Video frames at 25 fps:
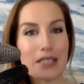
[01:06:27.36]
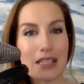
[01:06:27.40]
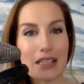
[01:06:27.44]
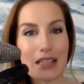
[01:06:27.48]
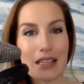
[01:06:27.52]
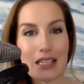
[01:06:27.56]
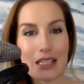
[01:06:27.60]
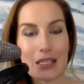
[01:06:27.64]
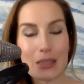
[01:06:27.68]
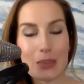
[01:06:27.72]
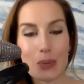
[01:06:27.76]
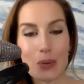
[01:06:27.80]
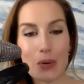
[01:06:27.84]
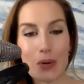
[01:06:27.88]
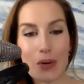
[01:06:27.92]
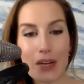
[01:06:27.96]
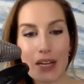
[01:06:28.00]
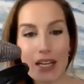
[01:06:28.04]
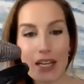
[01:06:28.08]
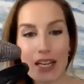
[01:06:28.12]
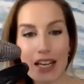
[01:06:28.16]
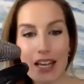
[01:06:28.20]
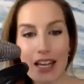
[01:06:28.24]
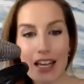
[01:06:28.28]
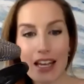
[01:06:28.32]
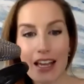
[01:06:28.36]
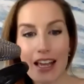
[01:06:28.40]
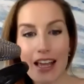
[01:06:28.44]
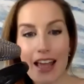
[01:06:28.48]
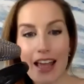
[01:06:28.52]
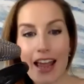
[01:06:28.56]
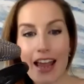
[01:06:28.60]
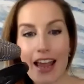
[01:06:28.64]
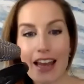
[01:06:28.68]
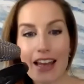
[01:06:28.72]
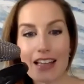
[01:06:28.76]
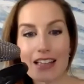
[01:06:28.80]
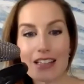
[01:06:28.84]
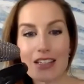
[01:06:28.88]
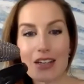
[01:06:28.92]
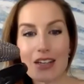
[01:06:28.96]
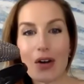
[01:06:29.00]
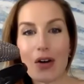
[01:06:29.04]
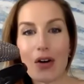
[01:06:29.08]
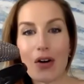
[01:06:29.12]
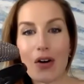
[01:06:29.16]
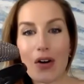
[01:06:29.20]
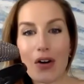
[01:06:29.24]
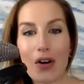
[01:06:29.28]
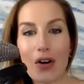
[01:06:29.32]
at this point, and it's
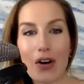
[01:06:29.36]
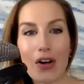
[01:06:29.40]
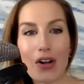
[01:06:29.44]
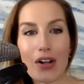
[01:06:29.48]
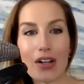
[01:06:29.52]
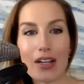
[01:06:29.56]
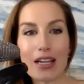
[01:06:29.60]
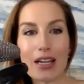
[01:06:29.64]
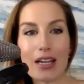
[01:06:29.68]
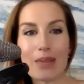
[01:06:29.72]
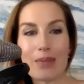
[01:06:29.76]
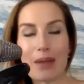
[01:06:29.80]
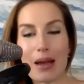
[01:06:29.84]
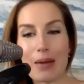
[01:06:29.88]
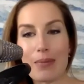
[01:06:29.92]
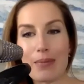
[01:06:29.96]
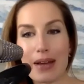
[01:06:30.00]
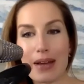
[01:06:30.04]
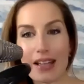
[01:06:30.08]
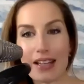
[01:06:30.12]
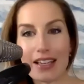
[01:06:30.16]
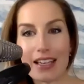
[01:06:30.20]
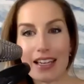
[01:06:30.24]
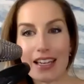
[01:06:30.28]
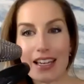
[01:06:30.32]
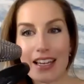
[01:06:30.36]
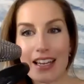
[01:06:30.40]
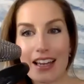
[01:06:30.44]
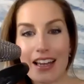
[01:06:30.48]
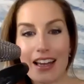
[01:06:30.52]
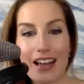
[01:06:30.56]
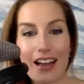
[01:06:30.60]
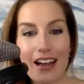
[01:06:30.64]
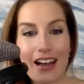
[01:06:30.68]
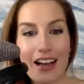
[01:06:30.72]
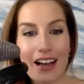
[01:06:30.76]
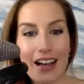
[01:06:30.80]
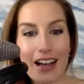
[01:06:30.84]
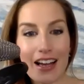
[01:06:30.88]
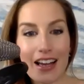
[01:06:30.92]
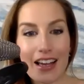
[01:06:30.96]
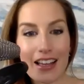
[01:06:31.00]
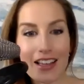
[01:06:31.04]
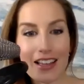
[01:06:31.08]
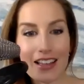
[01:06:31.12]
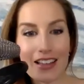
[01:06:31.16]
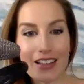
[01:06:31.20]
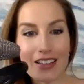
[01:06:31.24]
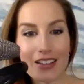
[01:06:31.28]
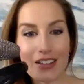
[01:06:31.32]
all in my belly.
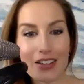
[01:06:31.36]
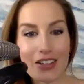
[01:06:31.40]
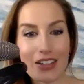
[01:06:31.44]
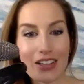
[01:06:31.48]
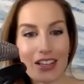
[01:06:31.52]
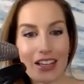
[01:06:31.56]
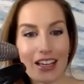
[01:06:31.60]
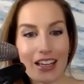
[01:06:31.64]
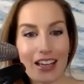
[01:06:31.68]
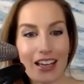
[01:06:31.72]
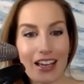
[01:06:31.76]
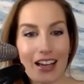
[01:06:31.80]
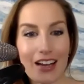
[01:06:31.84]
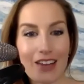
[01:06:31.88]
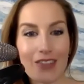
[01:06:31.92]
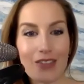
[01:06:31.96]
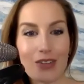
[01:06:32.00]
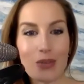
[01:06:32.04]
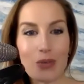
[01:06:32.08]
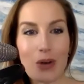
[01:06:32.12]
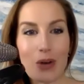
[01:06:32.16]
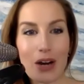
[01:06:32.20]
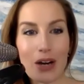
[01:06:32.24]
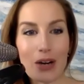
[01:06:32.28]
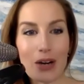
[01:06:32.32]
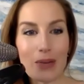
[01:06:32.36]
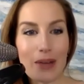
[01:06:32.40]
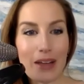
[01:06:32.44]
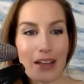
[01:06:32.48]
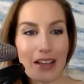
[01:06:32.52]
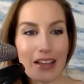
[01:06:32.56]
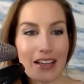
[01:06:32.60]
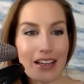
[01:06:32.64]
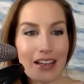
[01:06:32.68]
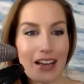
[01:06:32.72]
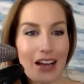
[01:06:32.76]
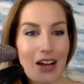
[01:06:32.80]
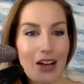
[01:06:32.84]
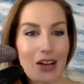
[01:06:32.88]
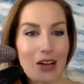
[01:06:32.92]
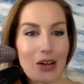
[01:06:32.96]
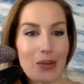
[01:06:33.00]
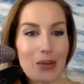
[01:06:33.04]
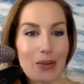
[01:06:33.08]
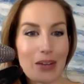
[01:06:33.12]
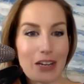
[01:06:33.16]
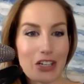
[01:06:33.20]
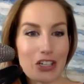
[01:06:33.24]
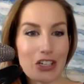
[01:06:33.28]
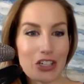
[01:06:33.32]
I look like I have a watermelon under
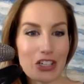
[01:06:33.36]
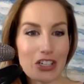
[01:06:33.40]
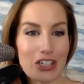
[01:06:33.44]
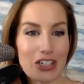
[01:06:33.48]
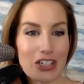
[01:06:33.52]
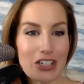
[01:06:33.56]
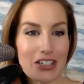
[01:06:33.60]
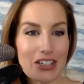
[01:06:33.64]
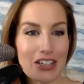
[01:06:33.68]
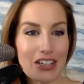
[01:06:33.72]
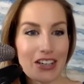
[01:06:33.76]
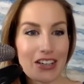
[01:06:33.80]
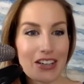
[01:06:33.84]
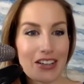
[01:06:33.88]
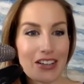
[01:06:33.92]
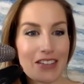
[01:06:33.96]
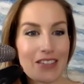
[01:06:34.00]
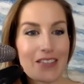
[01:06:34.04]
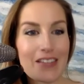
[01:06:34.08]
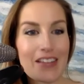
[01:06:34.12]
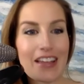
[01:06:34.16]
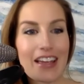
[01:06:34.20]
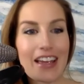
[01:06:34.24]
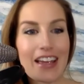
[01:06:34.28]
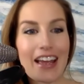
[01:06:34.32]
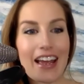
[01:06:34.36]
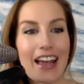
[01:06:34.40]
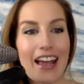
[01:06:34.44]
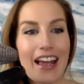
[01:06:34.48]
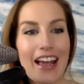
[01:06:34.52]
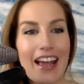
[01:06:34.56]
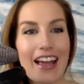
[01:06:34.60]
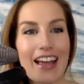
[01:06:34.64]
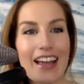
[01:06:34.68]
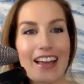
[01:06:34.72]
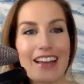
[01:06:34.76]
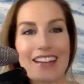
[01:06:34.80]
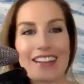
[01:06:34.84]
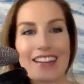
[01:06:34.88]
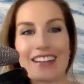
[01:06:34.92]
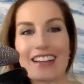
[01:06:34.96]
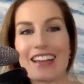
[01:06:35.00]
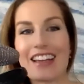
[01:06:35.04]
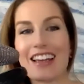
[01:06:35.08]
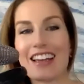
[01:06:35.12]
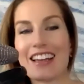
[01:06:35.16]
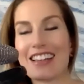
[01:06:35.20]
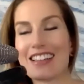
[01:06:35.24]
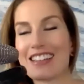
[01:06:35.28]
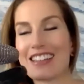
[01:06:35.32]
my shirt, and
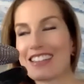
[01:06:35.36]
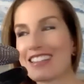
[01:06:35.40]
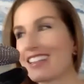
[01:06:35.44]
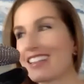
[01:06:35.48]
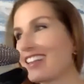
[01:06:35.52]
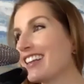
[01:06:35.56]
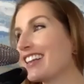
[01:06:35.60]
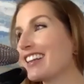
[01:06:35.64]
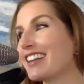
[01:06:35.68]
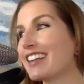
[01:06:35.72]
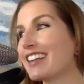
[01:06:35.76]
it's